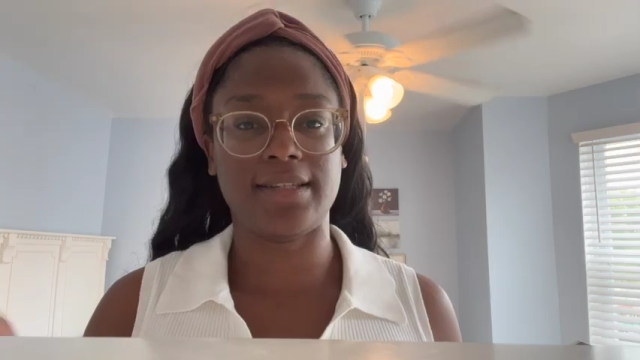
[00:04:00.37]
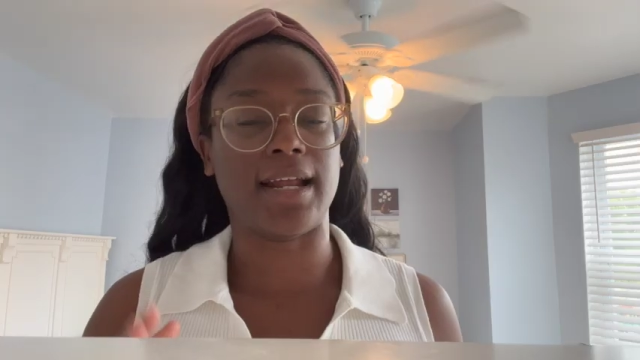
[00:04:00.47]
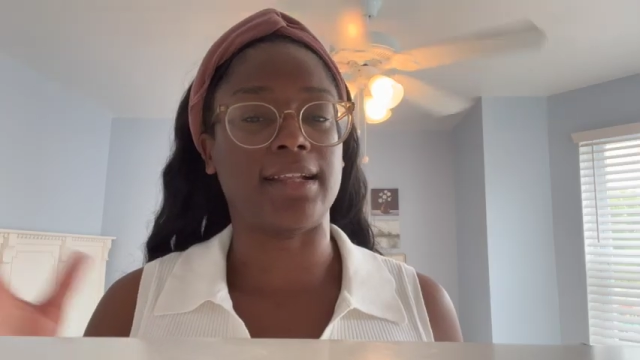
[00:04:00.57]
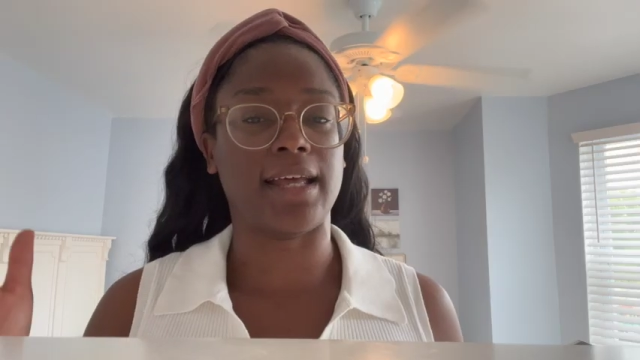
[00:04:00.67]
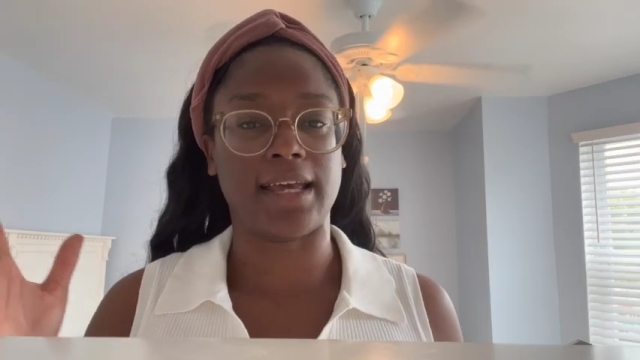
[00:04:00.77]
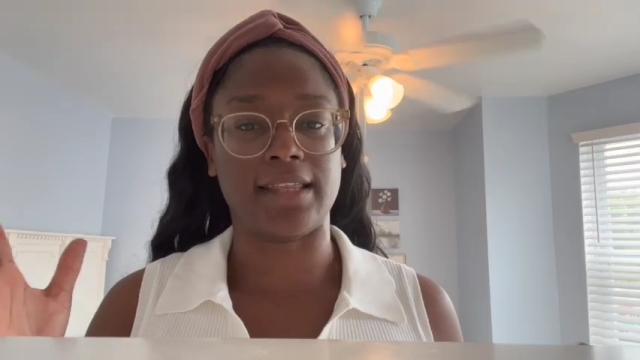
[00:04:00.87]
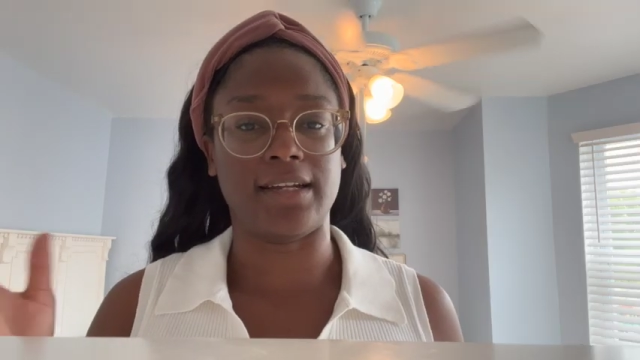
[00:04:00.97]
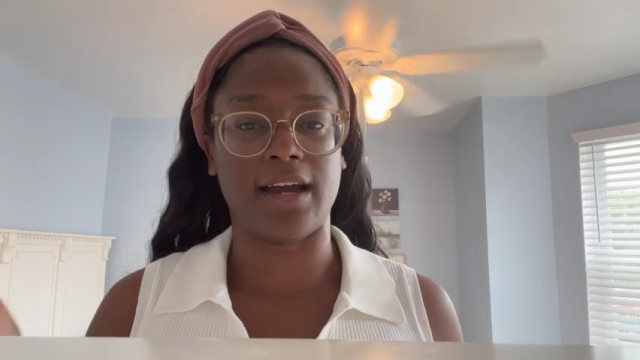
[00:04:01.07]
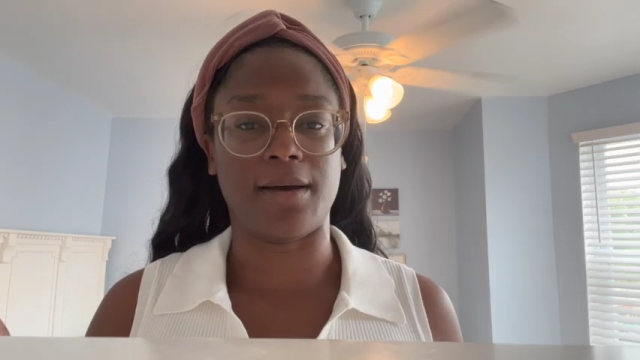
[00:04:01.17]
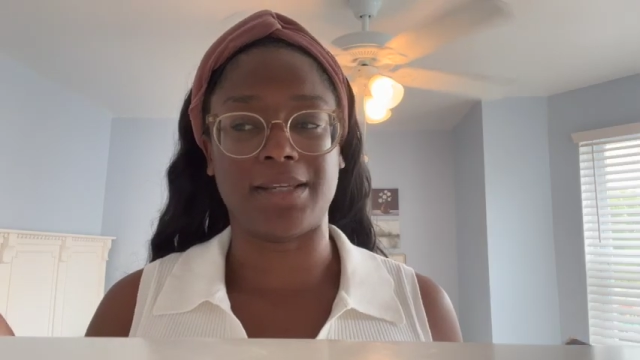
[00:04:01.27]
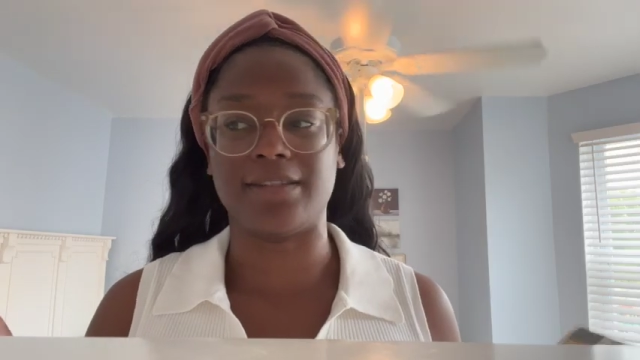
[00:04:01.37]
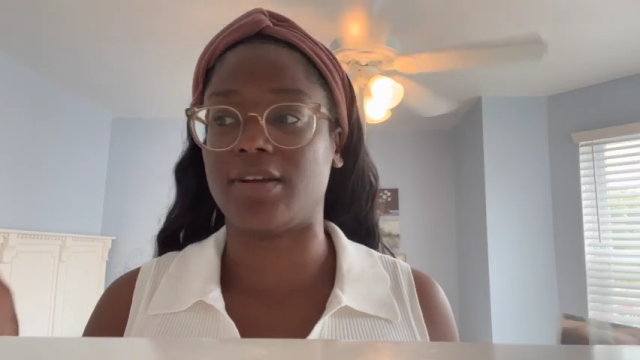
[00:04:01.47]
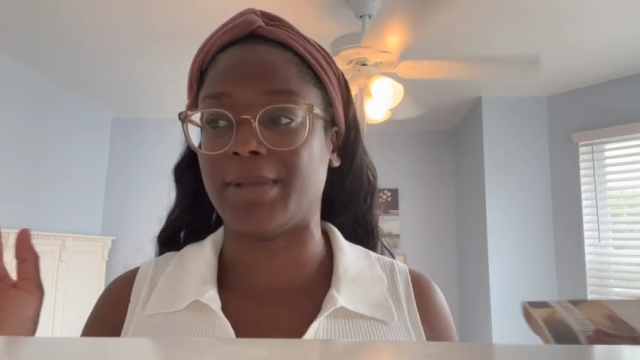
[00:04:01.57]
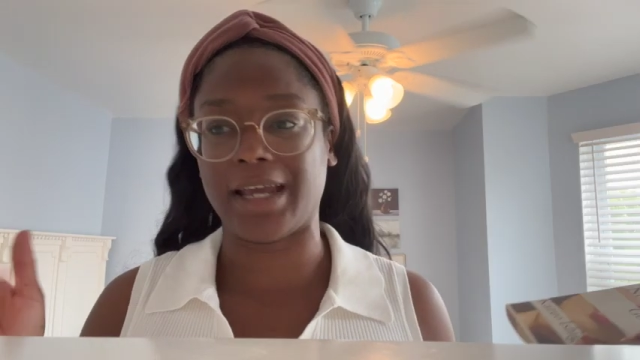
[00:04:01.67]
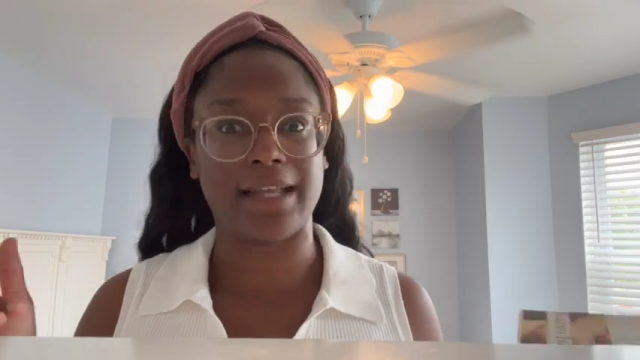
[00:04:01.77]
And I like Anthony Hopkins. So
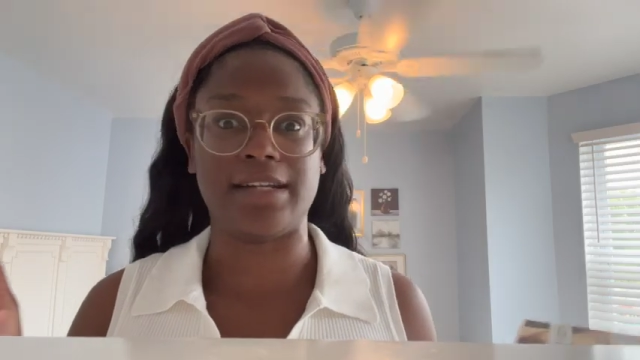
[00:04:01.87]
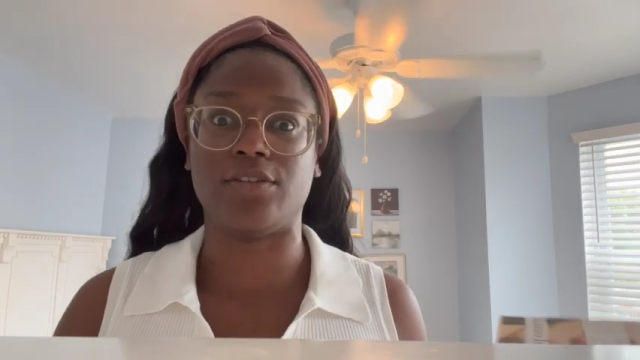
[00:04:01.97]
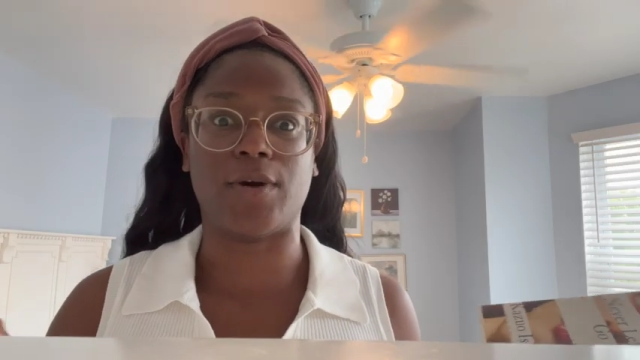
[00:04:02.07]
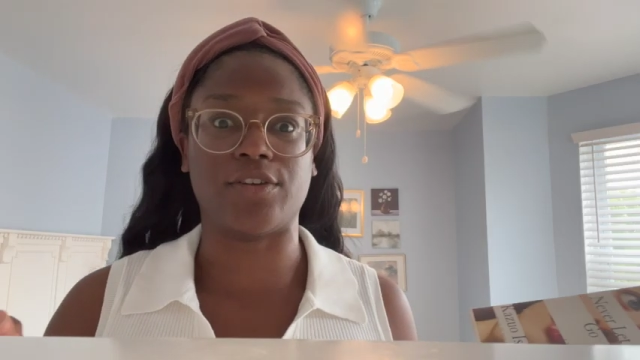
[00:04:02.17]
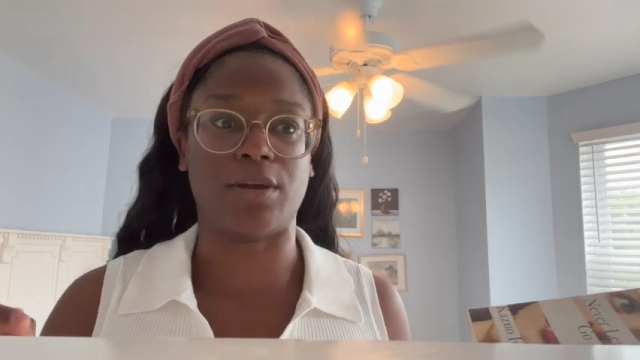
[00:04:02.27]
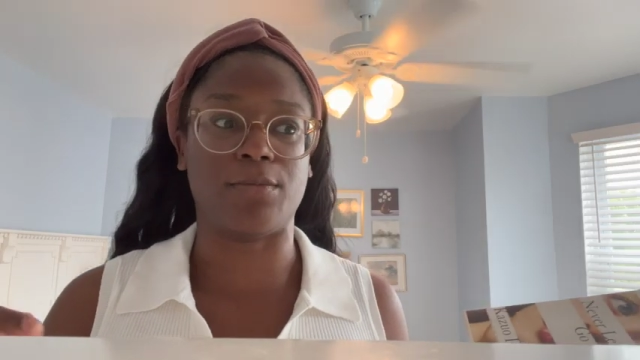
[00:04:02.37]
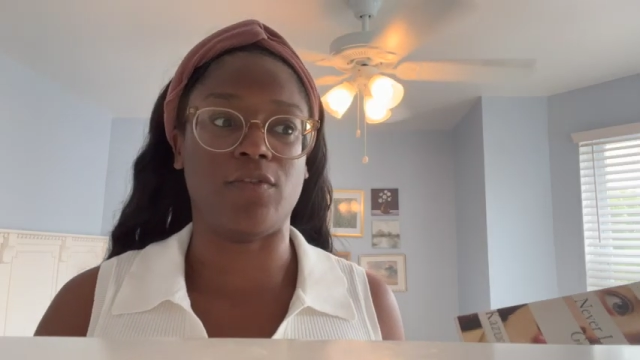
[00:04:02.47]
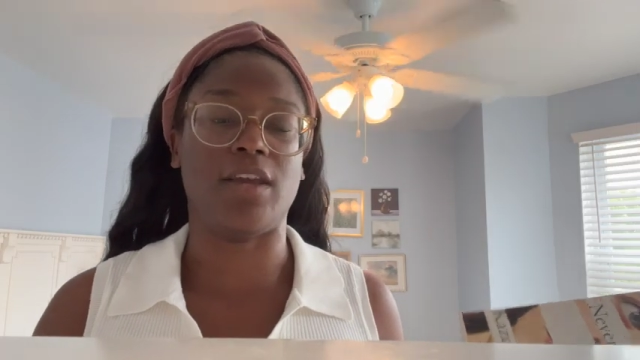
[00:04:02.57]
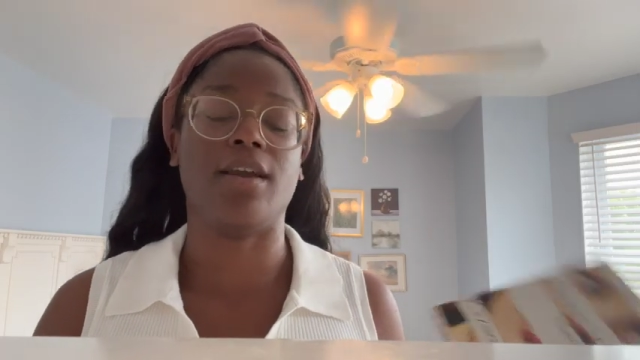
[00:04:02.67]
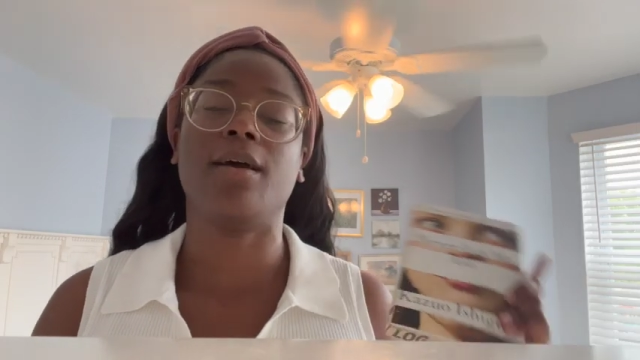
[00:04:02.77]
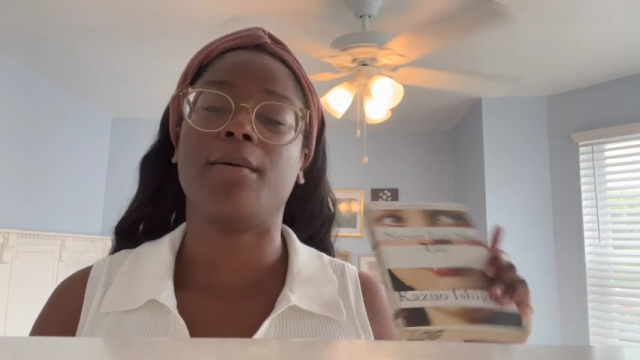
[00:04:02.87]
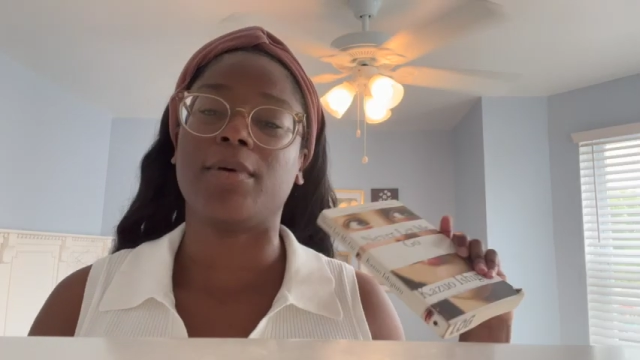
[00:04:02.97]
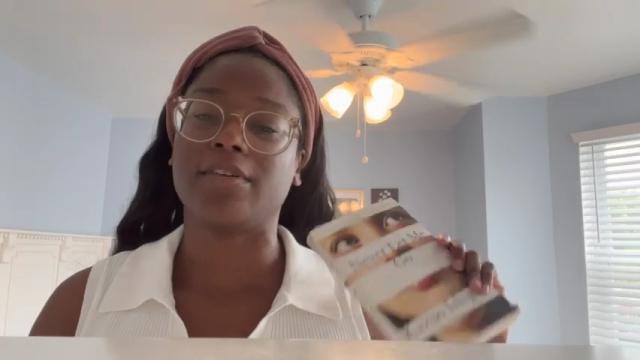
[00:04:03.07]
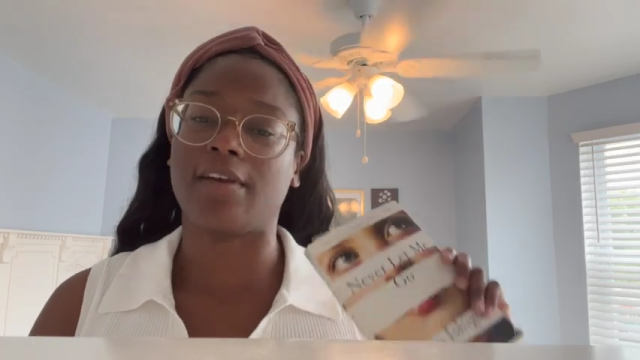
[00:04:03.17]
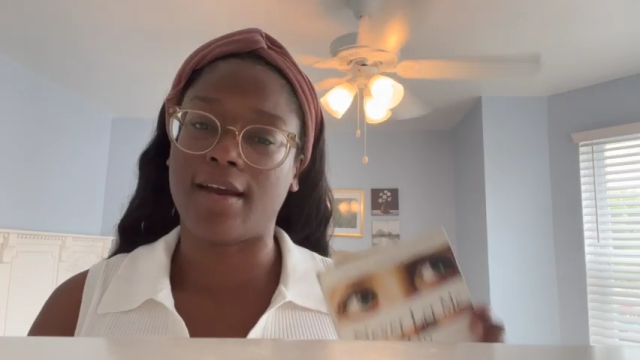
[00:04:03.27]
I'm like, I need to watch that movie.
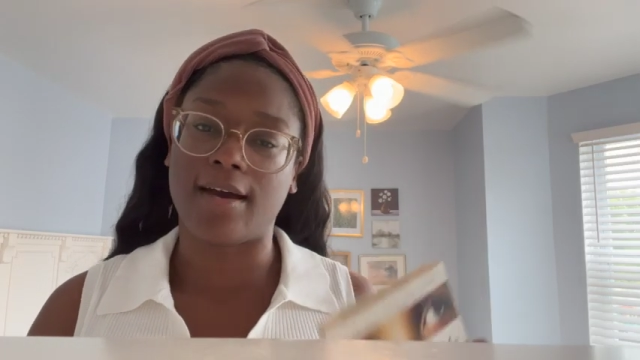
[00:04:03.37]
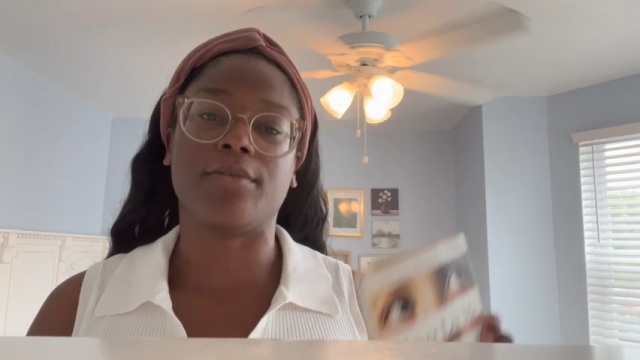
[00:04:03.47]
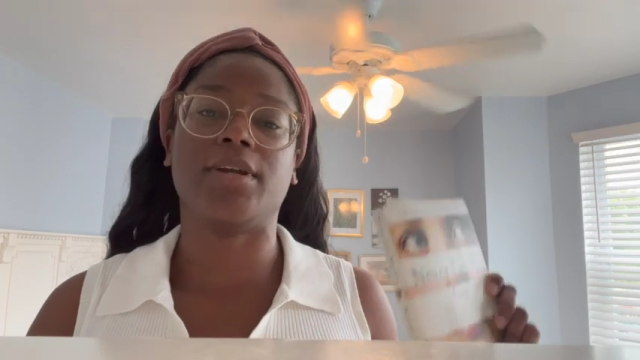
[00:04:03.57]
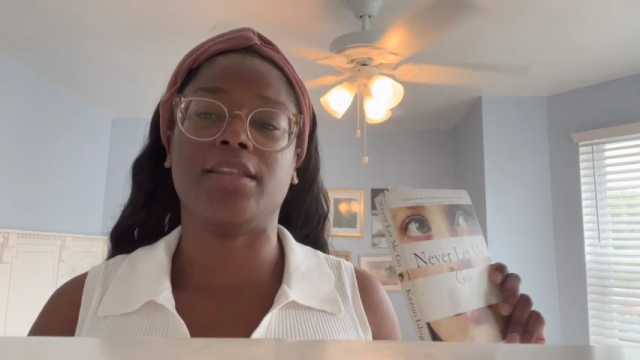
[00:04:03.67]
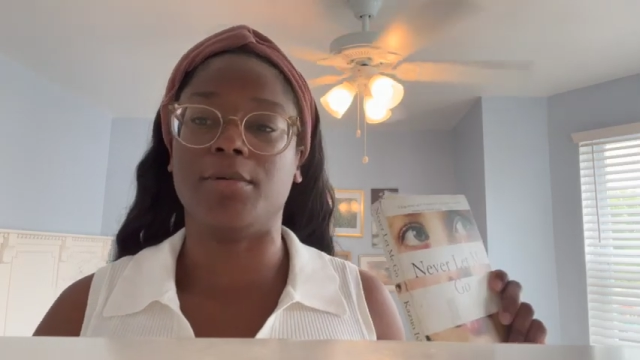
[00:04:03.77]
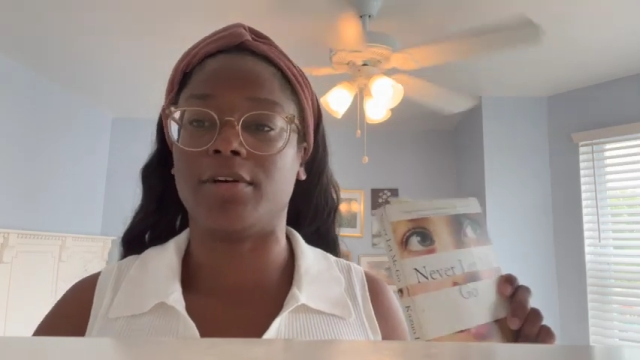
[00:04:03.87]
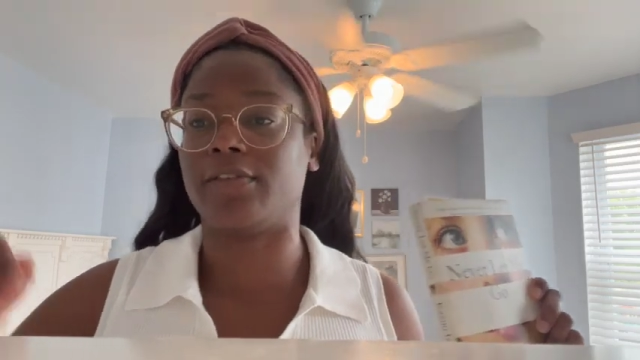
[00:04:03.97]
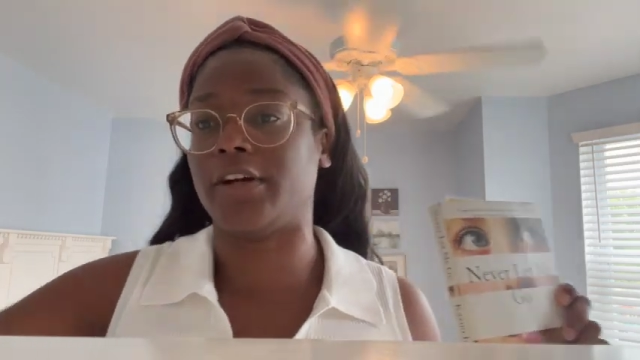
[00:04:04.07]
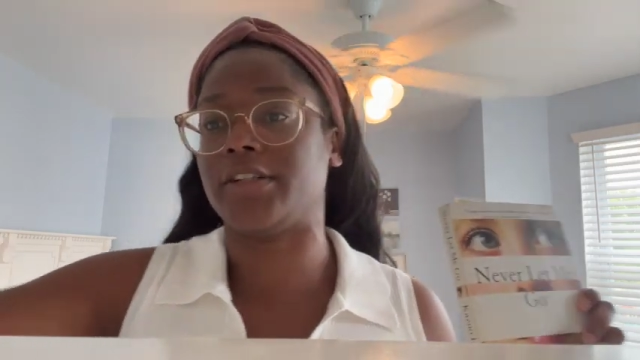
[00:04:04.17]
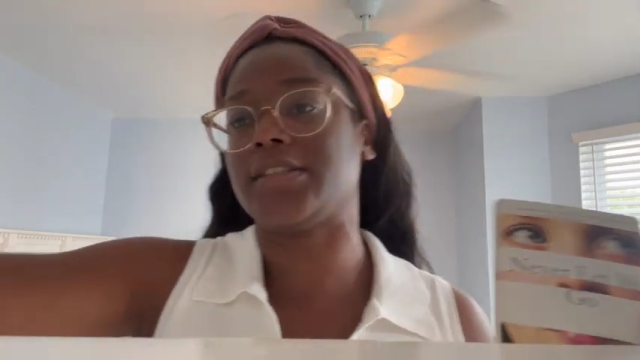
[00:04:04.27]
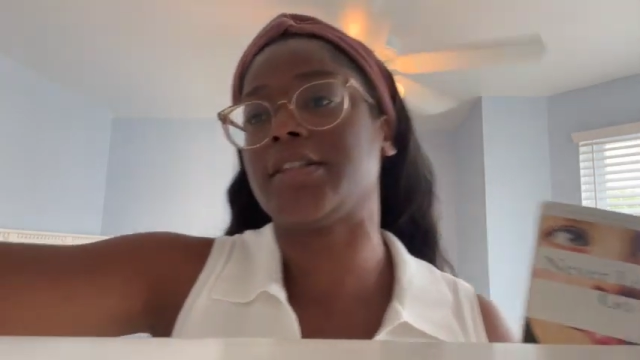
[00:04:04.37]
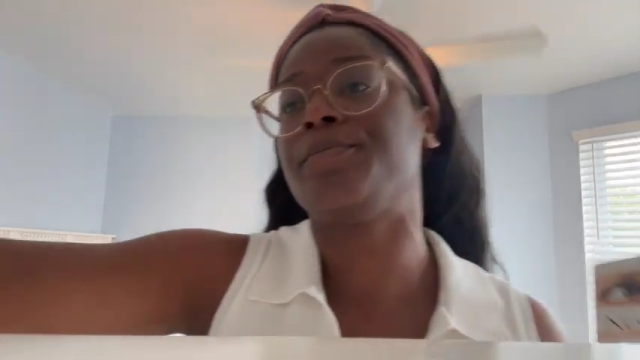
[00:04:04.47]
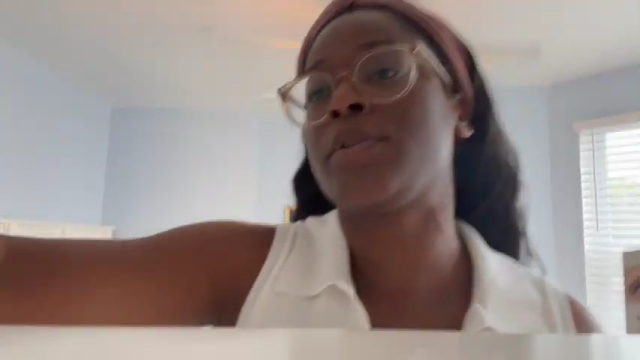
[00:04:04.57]
But you gotta read the book first.